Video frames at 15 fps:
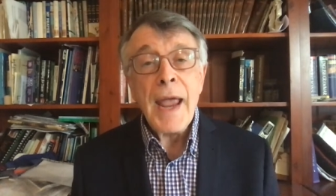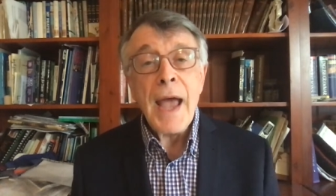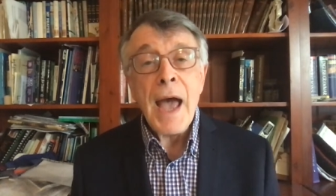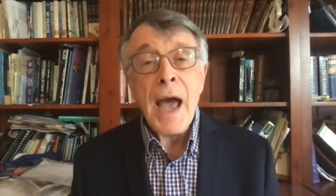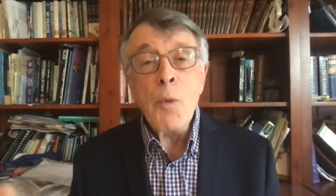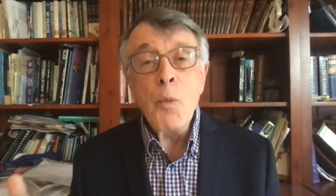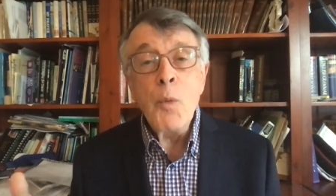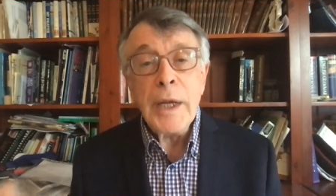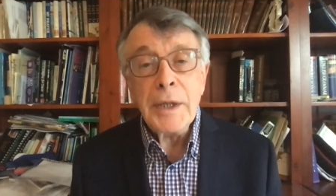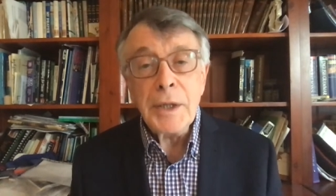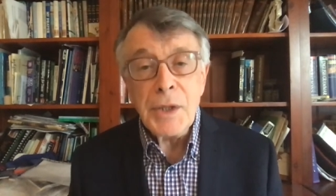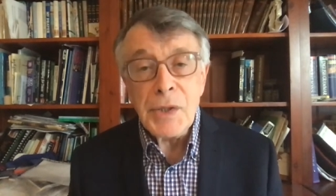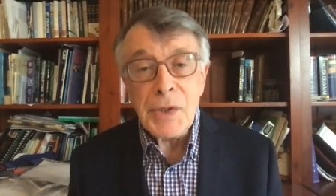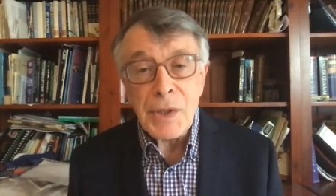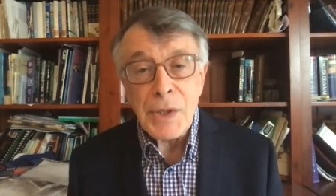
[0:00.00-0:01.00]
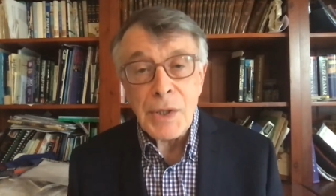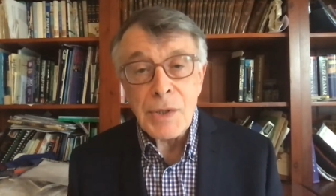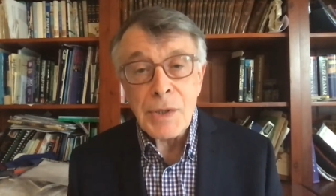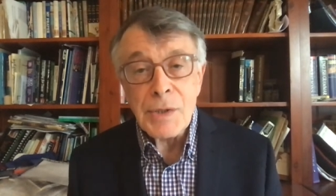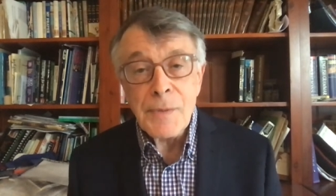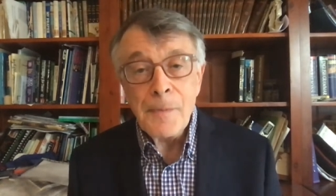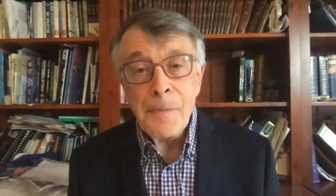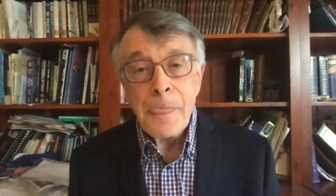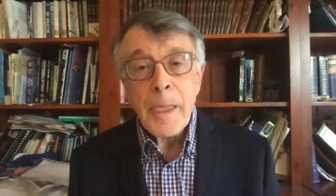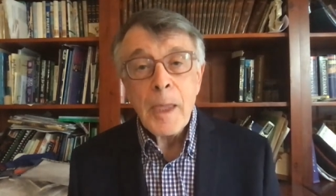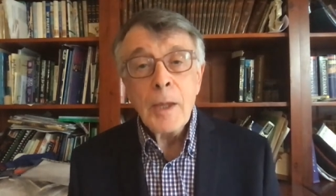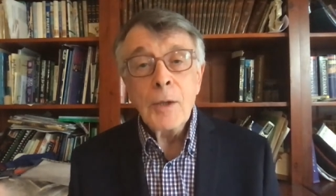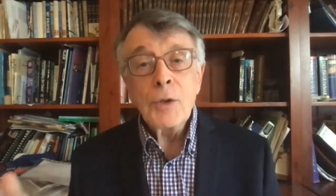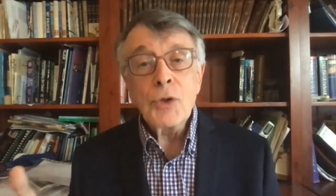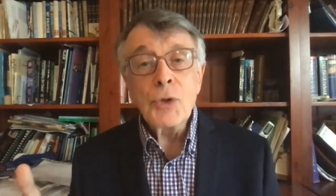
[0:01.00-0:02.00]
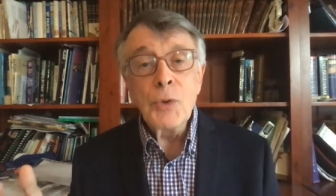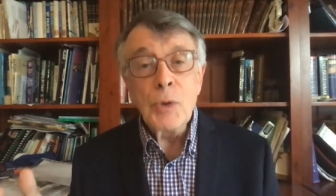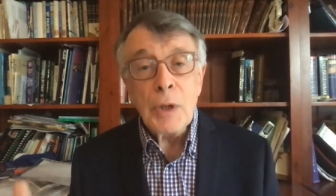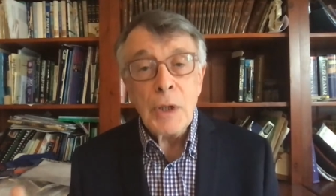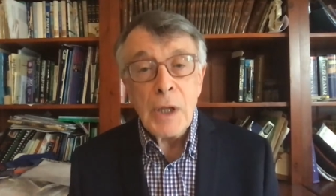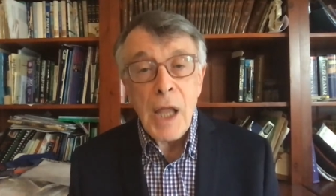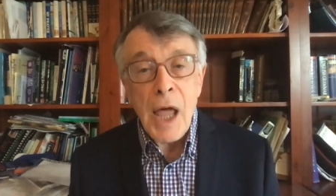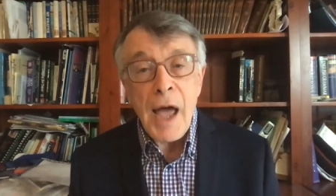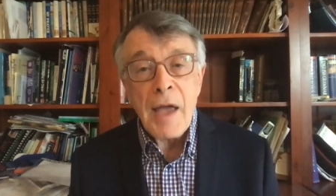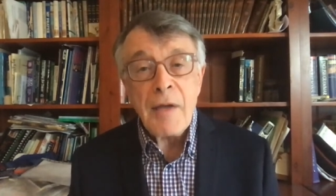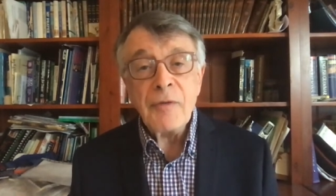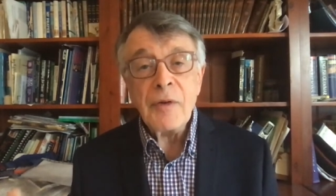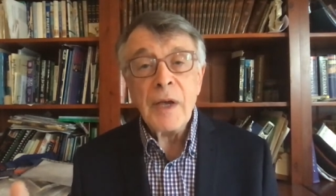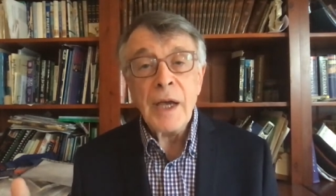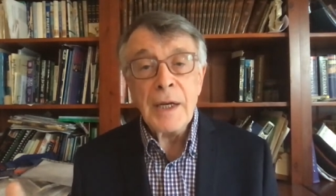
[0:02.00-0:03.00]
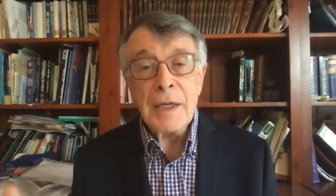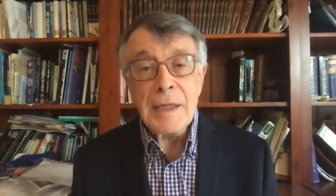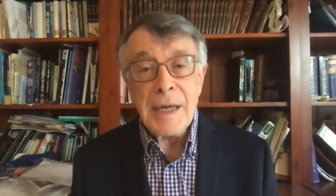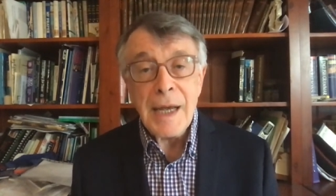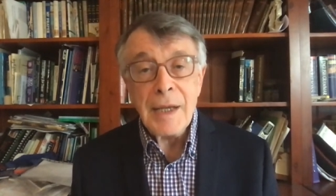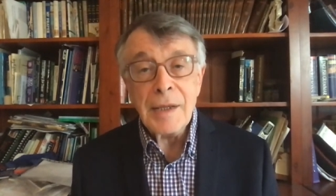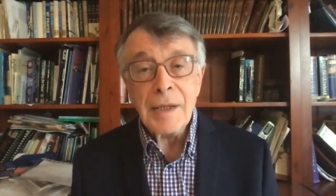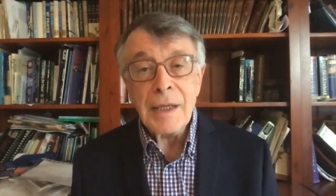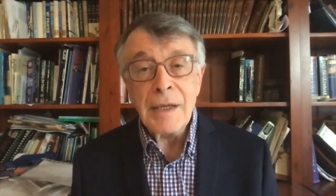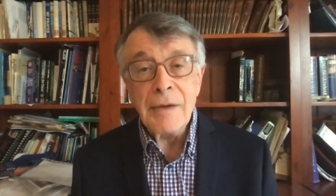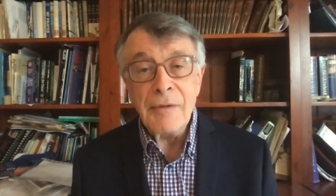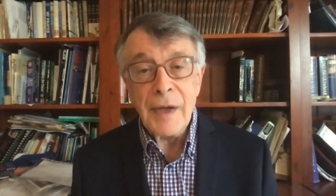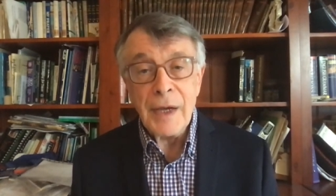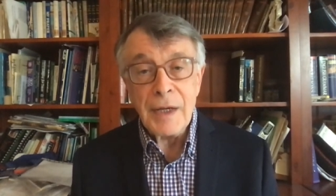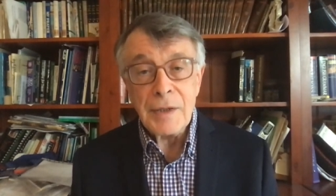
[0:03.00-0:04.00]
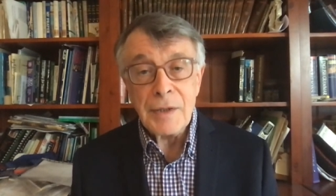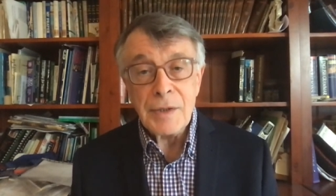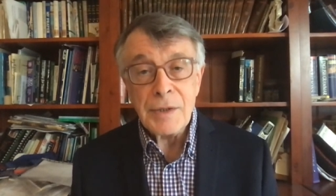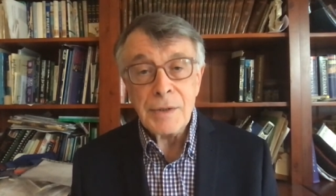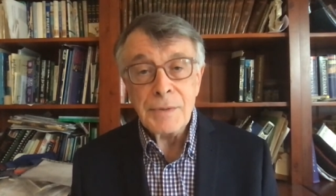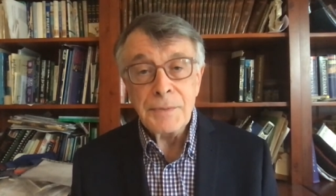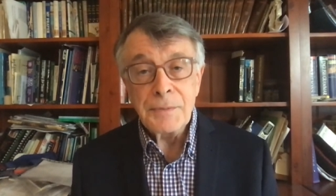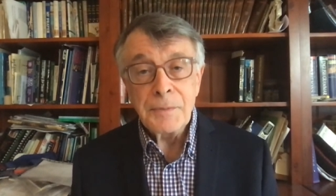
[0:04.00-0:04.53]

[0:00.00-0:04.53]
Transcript: are witnesses to life and death events.